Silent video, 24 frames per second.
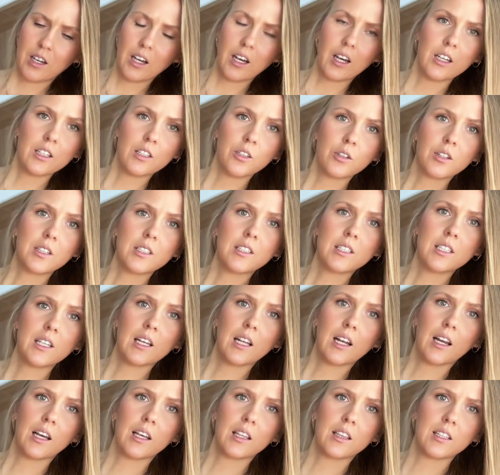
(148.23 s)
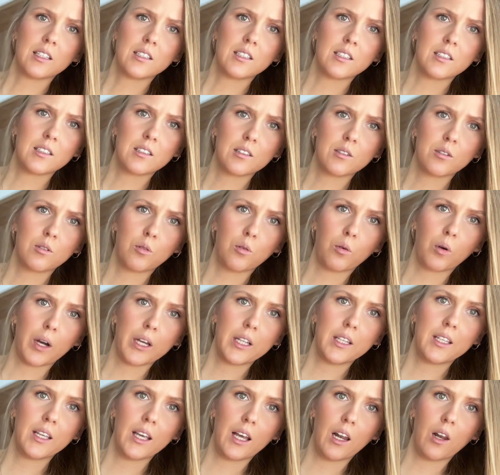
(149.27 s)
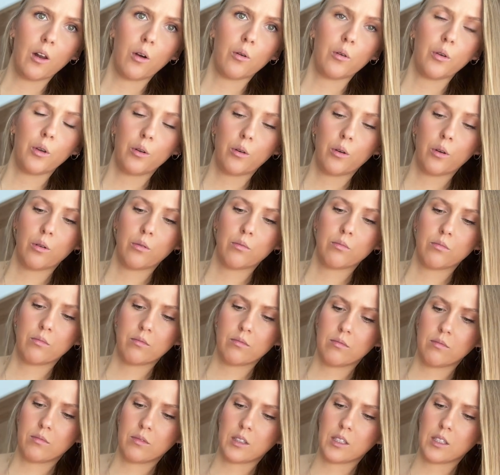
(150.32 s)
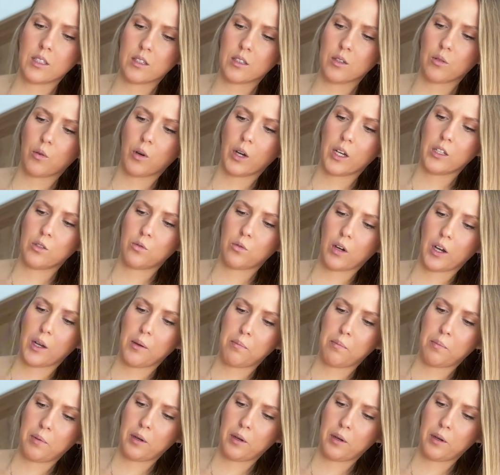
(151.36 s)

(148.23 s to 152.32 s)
and you can see this is quite yellow, this is quite ripe.